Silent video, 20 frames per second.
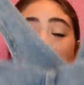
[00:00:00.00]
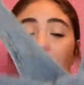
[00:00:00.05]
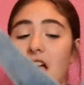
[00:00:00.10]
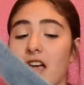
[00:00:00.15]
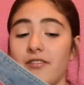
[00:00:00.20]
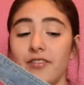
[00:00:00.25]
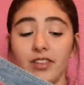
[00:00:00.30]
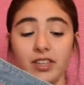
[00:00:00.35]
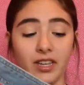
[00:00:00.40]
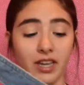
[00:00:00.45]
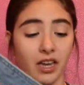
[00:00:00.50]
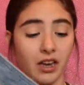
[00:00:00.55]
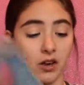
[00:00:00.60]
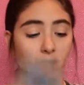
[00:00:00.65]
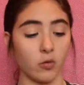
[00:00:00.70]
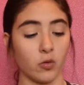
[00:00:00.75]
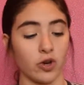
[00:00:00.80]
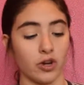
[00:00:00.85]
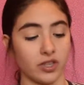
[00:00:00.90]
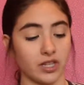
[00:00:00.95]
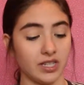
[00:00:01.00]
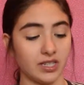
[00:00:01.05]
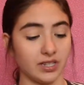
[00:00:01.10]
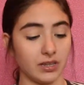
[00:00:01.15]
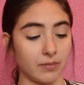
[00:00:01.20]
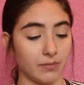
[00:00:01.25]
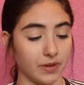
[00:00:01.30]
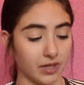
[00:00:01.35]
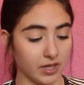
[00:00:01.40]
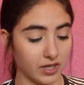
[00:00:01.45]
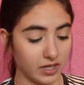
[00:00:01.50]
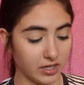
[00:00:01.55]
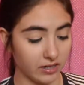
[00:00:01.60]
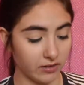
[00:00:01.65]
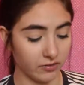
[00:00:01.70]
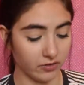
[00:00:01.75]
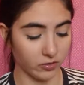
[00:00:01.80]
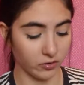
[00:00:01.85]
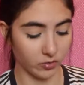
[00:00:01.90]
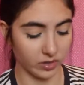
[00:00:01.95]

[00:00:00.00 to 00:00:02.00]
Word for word: I feel like I can wear these a billion different